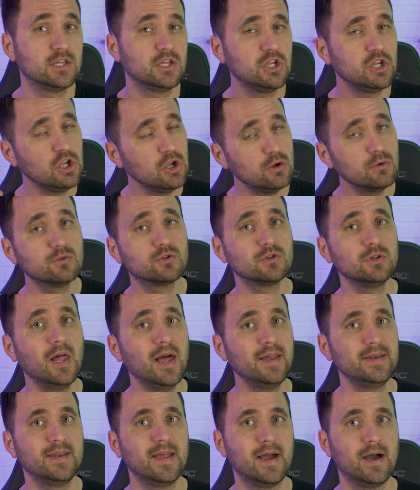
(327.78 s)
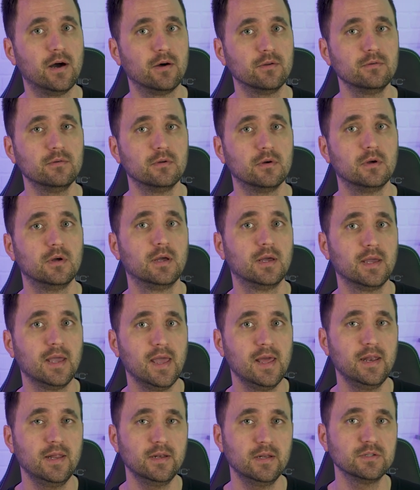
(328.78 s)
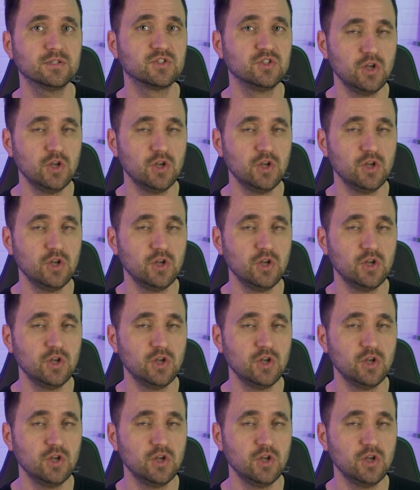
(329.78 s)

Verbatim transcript: Huge letdown, and it is